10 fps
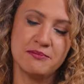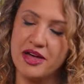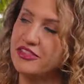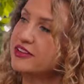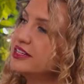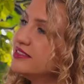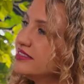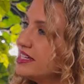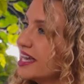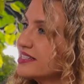a mother, and
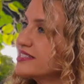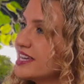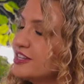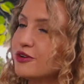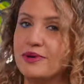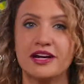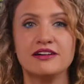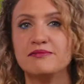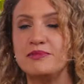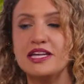the next day you're better
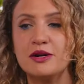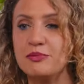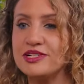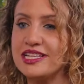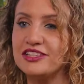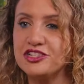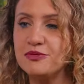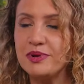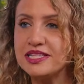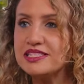at being a presenter,
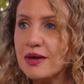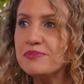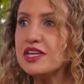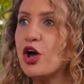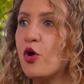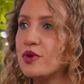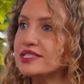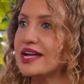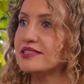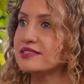but something
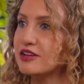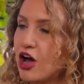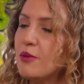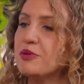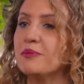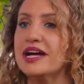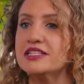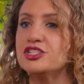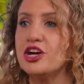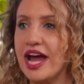always has to
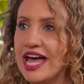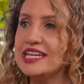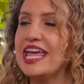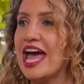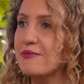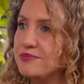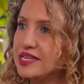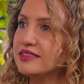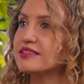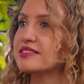compromise. Your head can't be
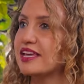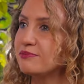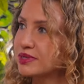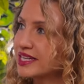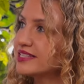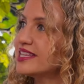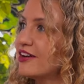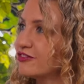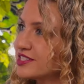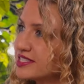in the same place
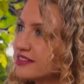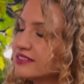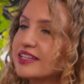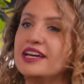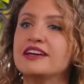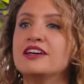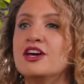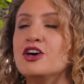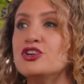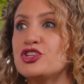every single day.
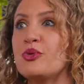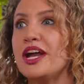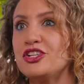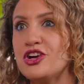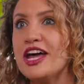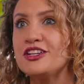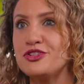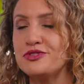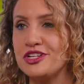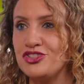So, what I try to
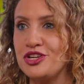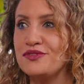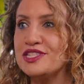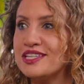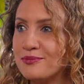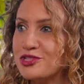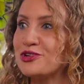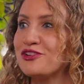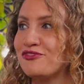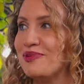do is achieve some
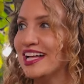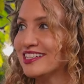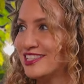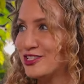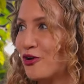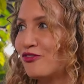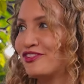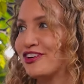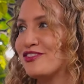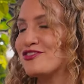sort of balance
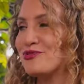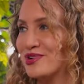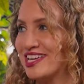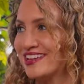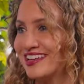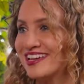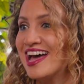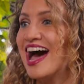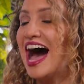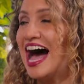over the week.
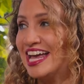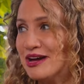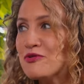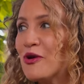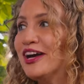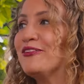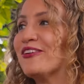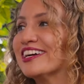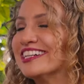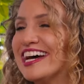I am quite
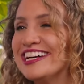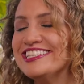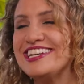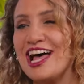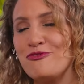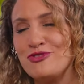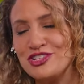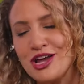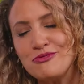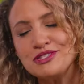organized. I
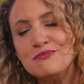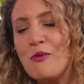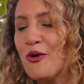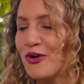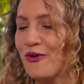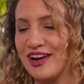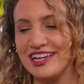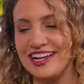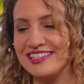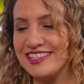wish I was more
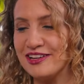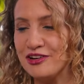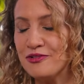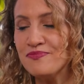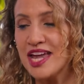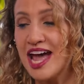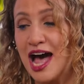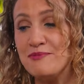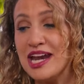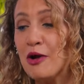organized though.
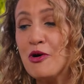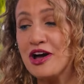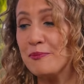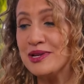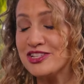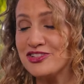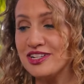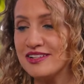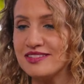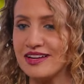I mean, I woke up yesterday
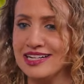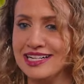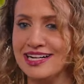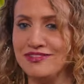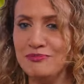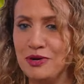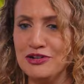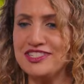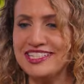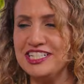and I was like, I haven't
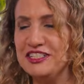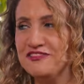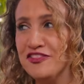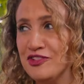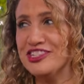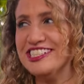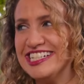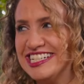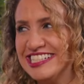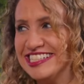posted in four
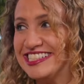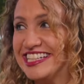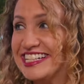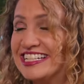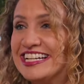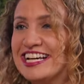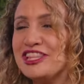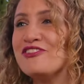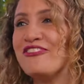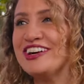days. And
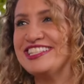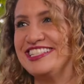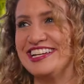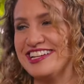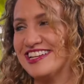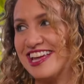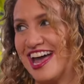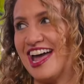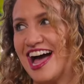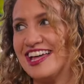the worst thing
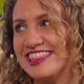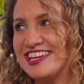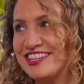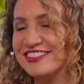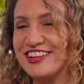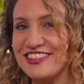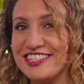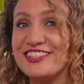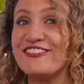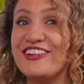I think you'll know
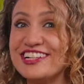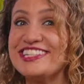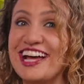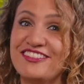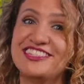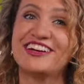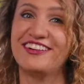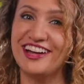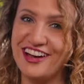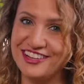this. The worst time to
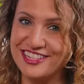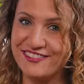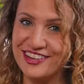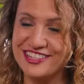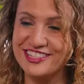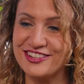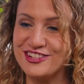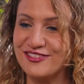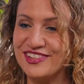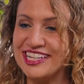create content for your
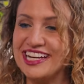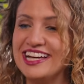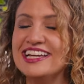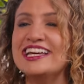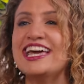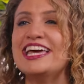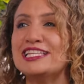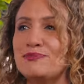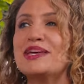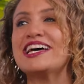social media
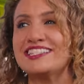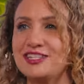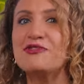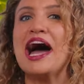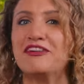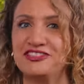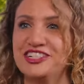is because you have